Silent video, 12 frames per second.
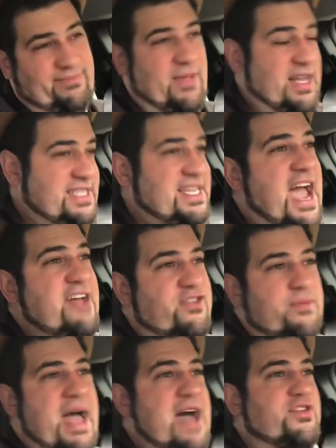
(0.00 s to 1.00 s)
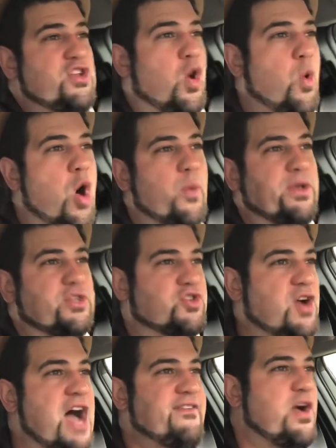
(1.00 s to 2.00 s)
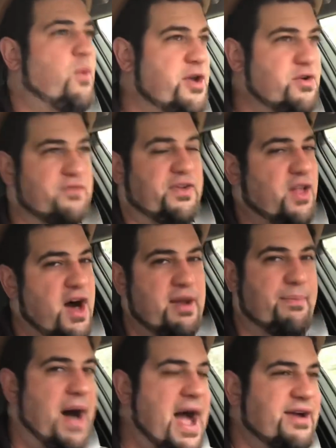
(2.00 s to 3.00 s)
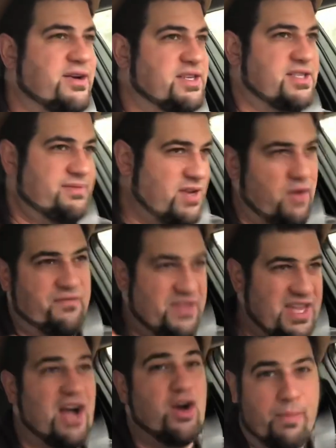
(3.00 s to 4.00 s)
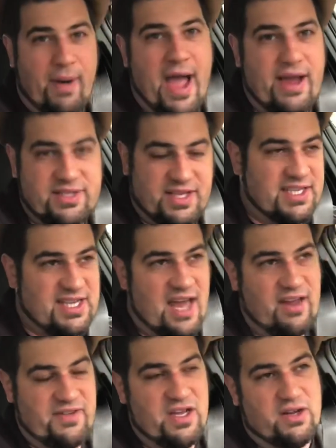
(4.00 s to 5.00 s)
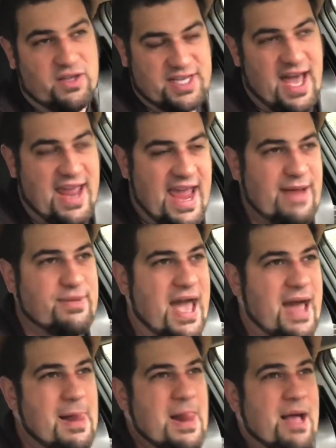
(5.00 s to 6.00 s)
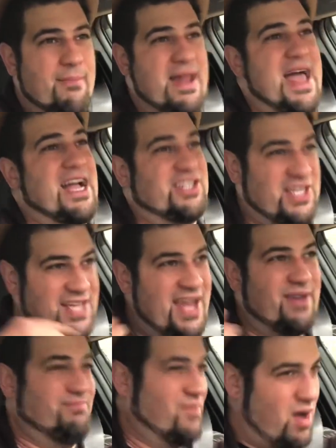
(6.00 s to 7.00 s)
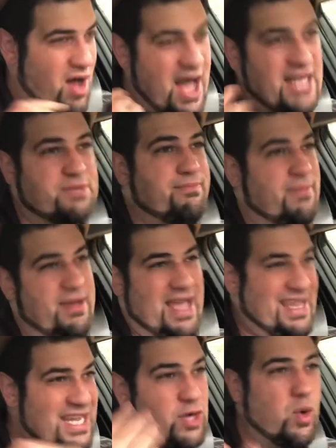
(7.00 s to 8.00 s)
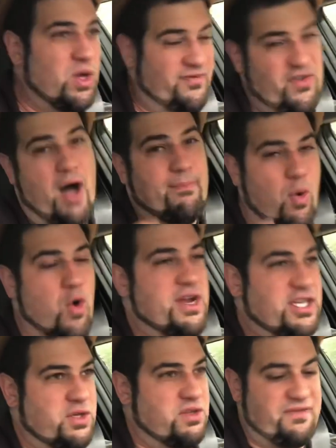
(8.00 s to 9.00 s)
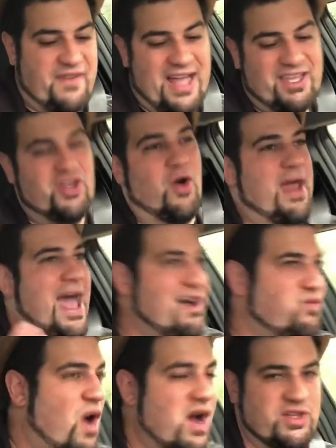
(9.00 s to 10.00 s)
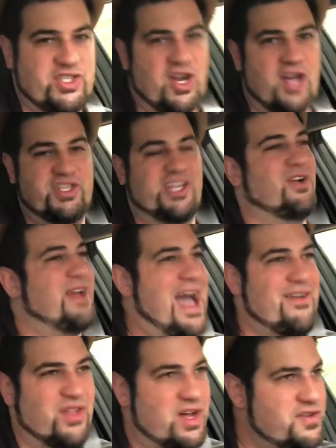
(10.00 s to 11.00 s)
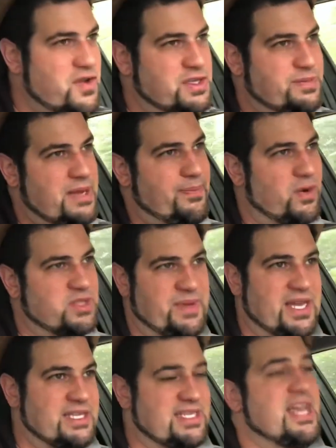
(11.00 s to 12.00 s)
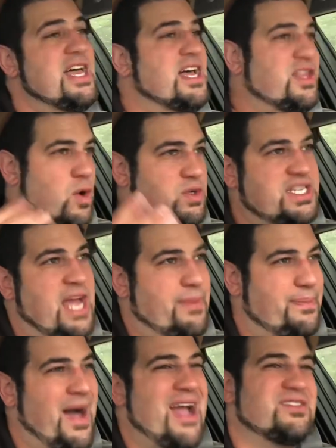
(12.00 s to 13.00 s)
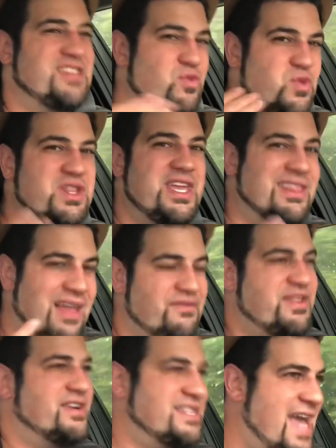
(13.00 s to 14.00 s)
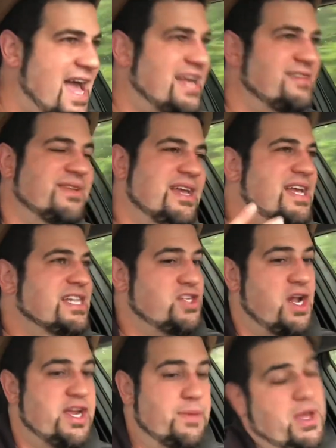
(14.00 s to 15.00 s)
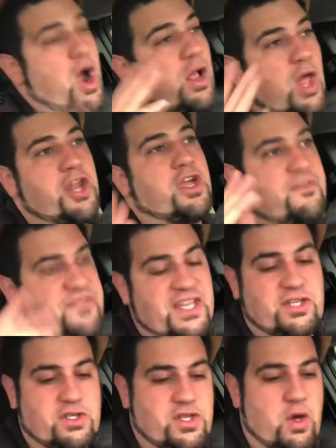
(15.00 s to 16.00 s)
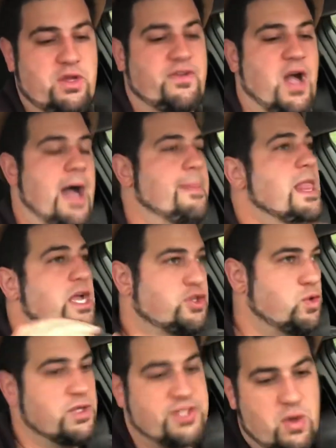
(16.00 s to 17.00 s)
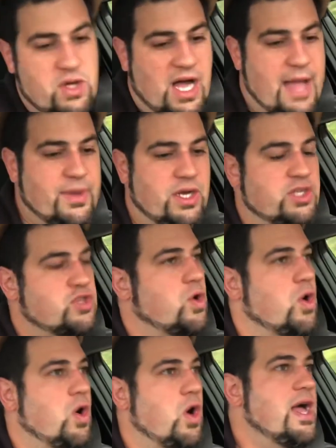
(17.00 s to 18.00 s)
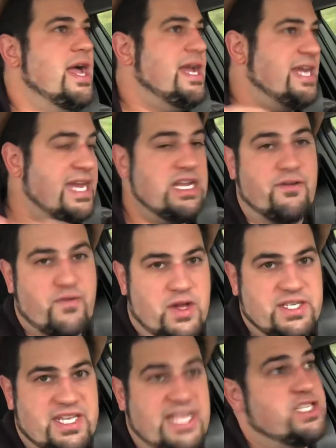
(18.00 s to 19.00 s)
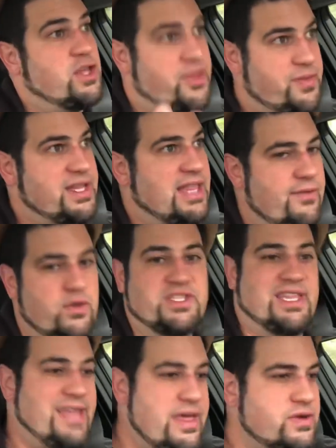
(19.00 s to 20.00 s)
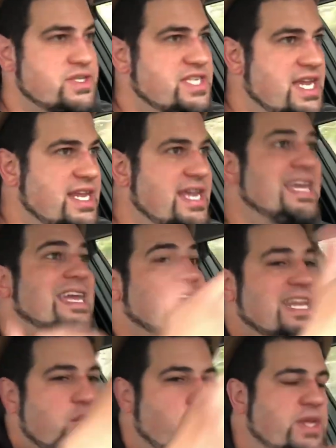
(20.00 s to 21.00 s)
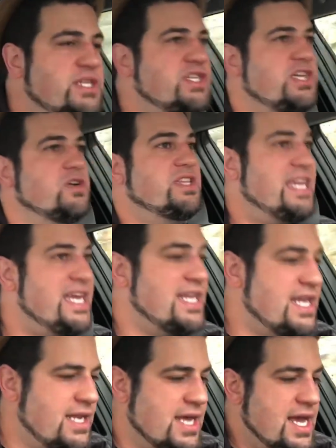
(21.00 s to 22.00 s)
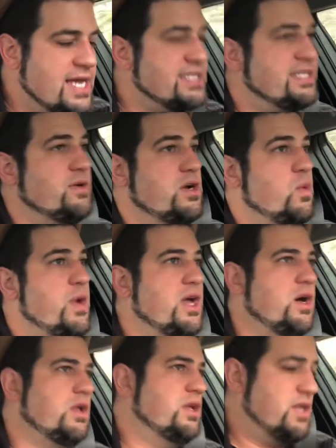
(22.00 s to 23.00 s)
aside from having no all-wheel drive, I wonder if a lot of buyers, younger buyers, this kind of vehicle is kind of aimed at, might actually take as equal, if not more, issue with the fact that you don't have wireless charging, you don't have a lot of USB ports, because those type of buyers, they really love their tech. And it's not here. But there are a lot of good features though. You've got dual zone climate control, heated front seats to 3 levels, leather seating, heated windshield, heated steering wheel,